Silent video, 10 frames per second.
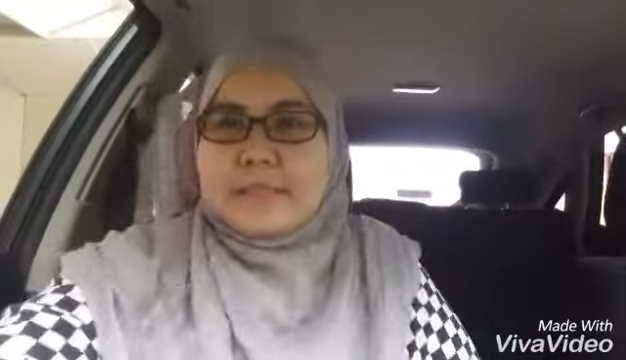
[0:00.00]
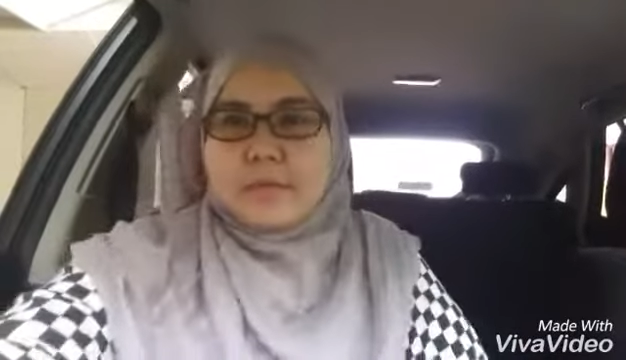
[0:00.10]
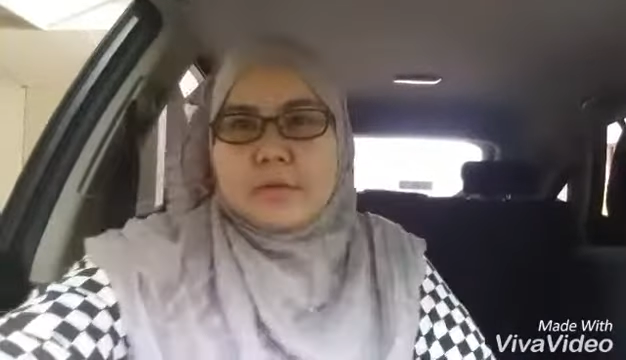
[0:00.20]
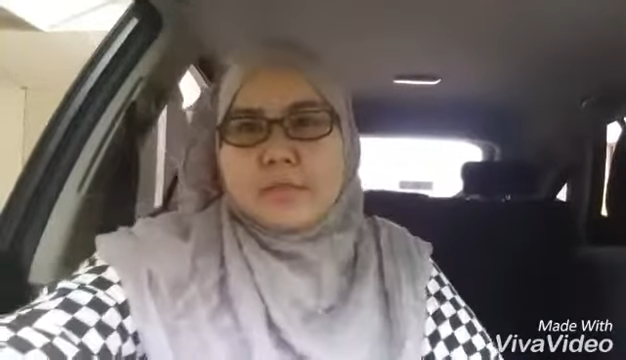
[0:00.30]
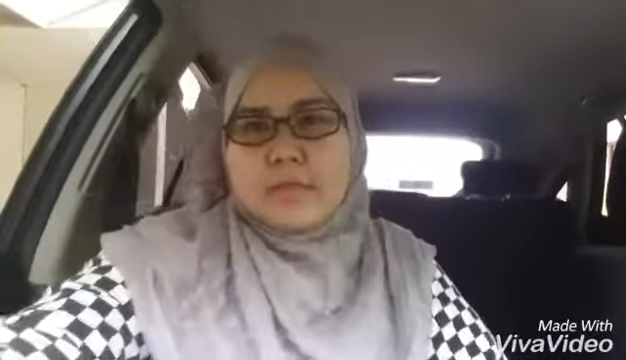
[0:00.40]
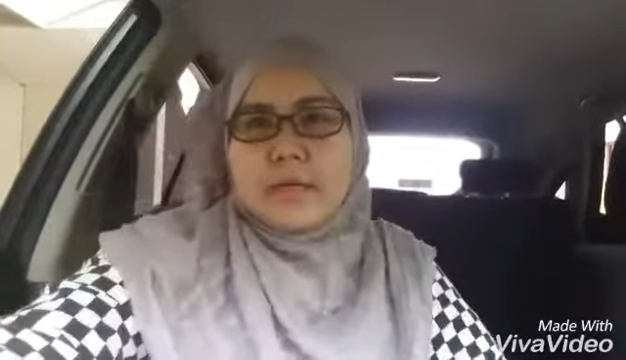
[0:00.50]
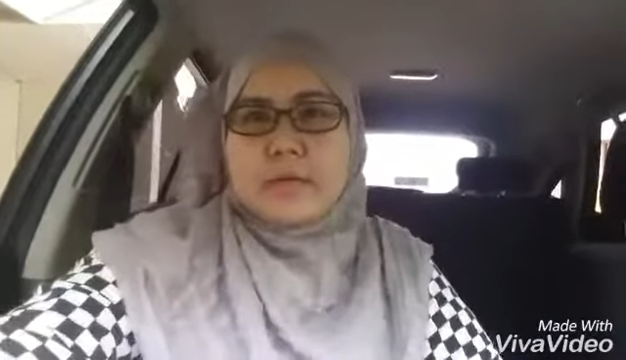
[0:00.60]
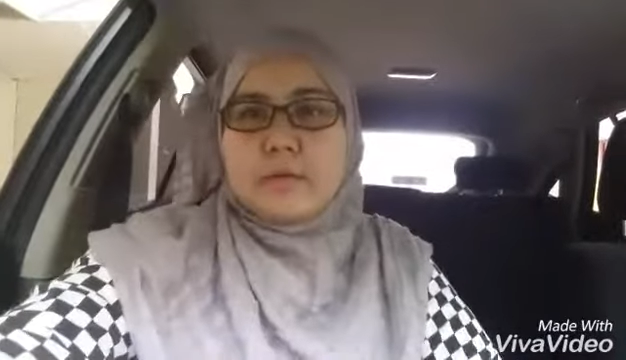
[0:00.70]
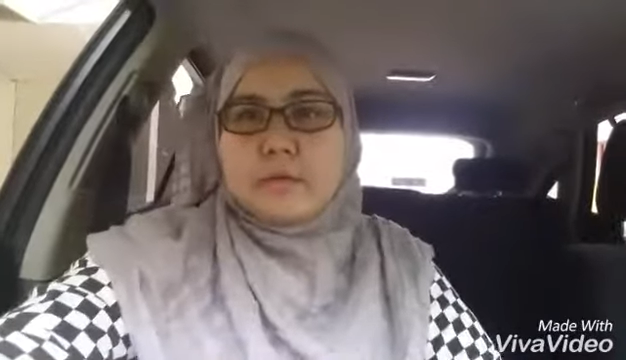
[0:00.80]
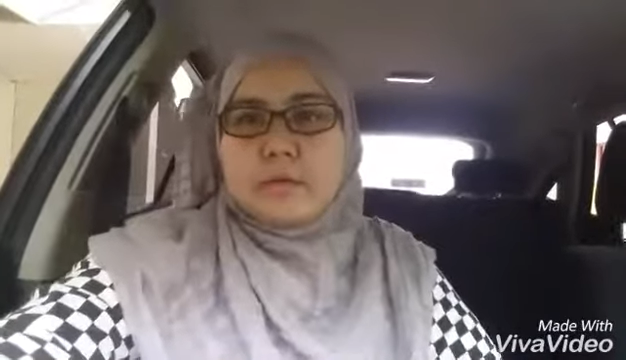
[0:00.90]
So yesterday
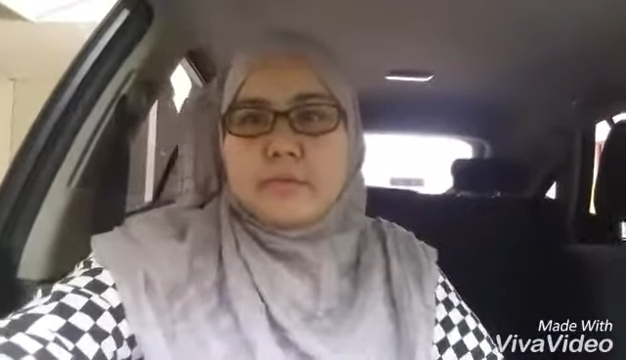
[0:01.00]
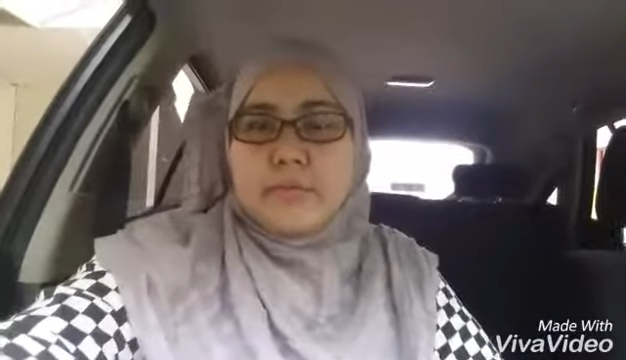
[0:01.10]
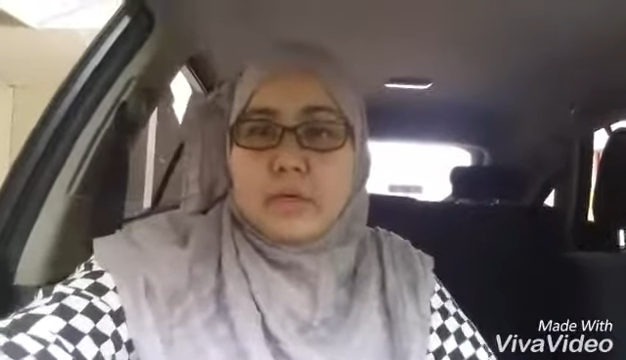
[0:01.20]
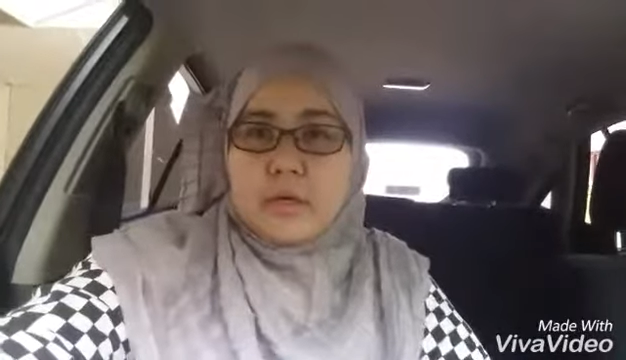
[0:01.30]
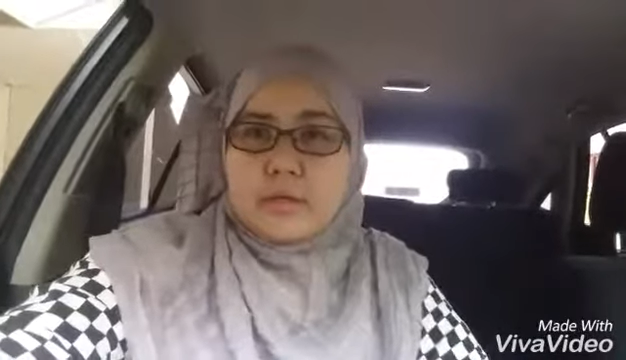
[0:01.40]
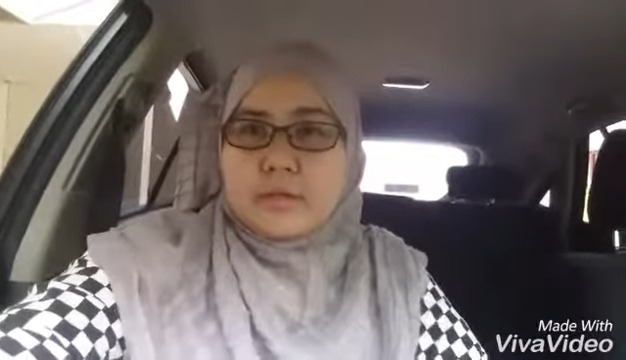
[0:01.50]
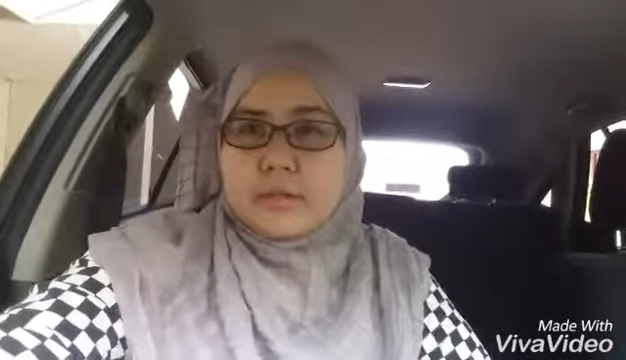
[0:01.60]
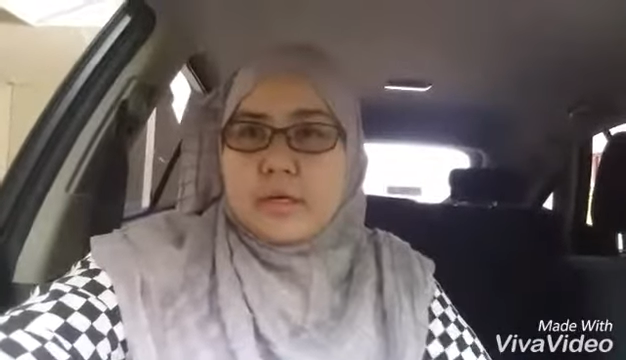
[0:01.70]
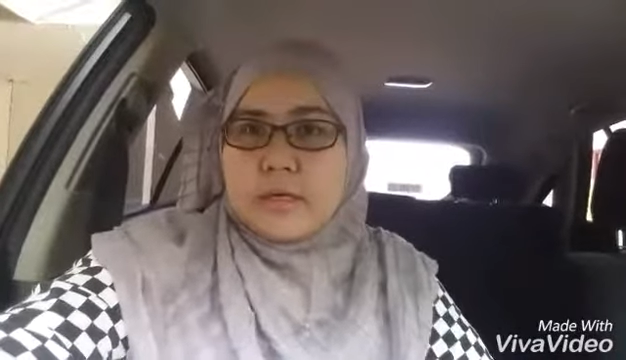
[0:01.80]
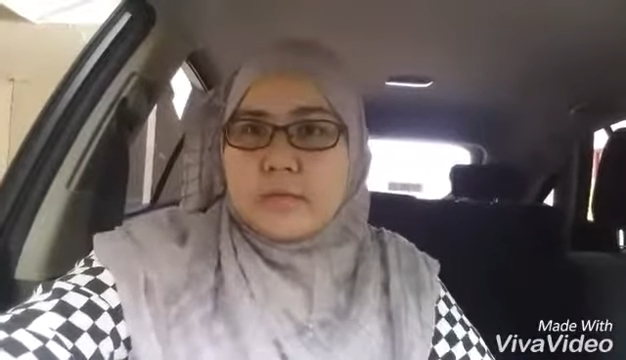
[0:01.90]
I couldn't vlog
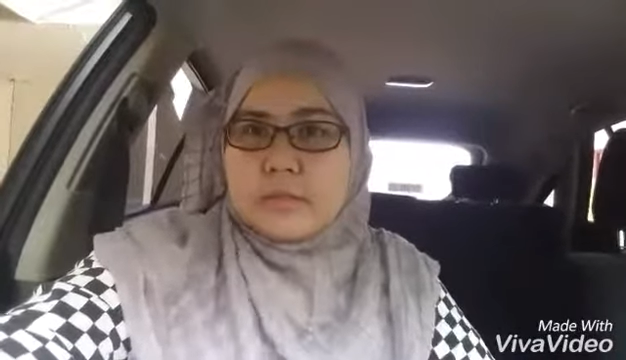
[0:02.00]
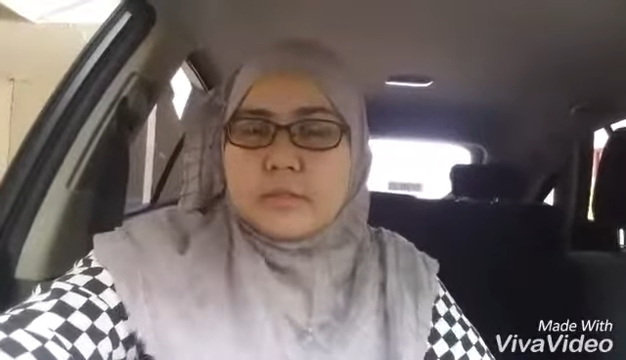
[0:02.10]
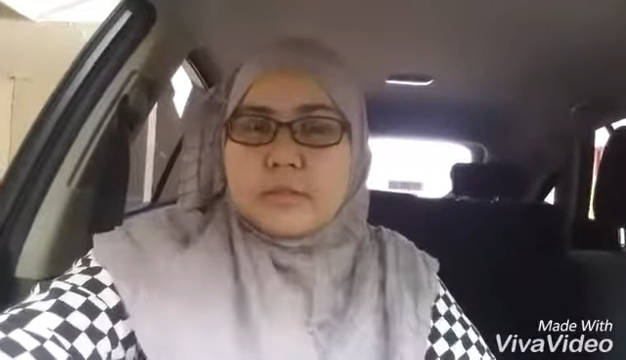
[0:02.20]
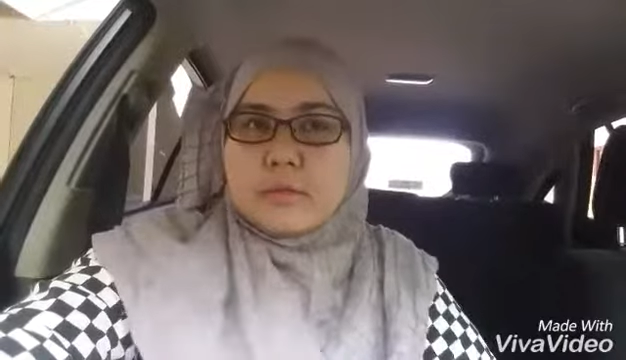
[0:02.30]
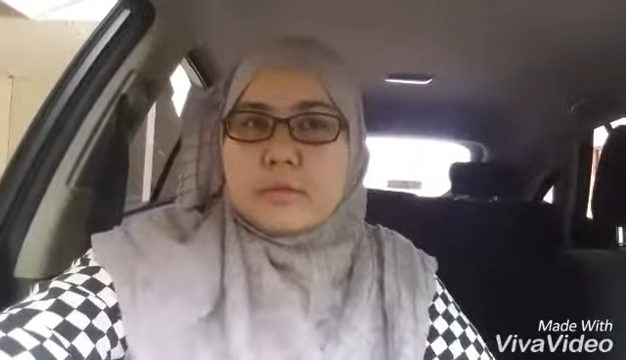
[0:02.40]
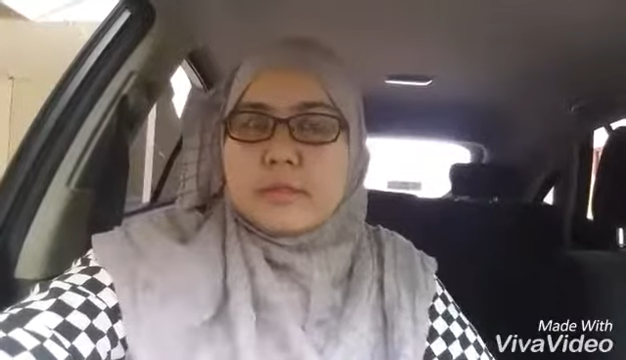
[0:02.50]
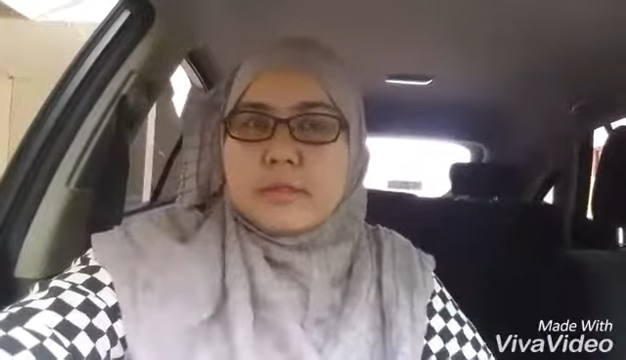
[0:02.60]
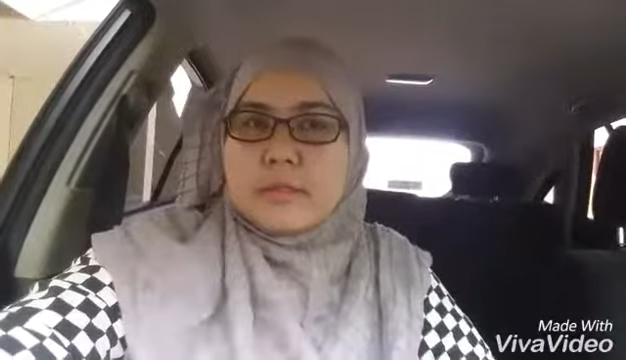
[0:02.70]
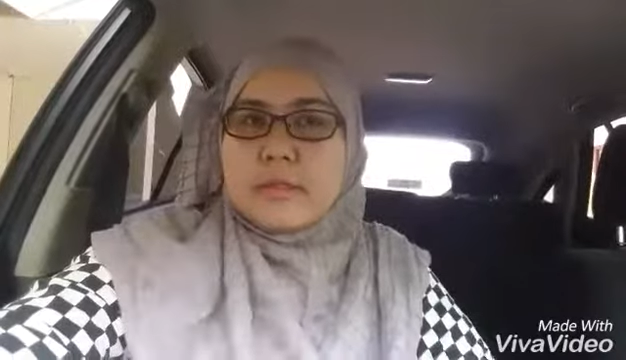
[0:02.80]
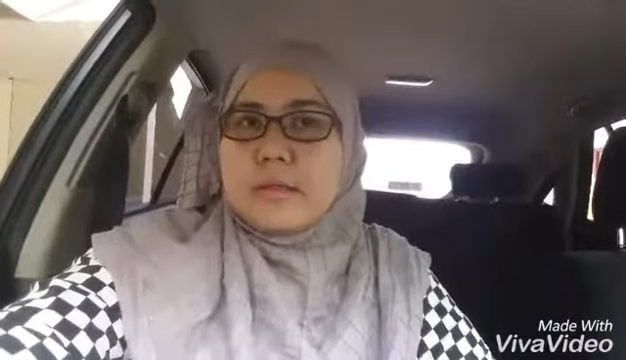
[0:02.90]
because I was so
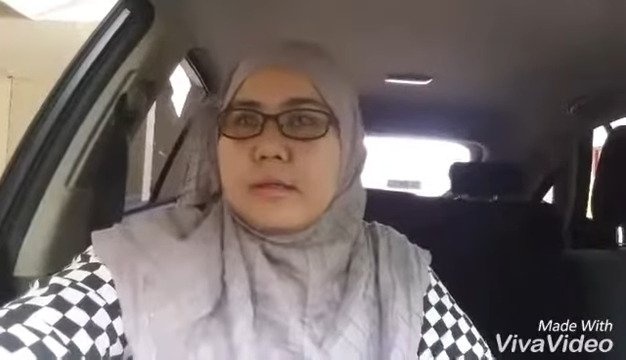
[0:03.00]
sick.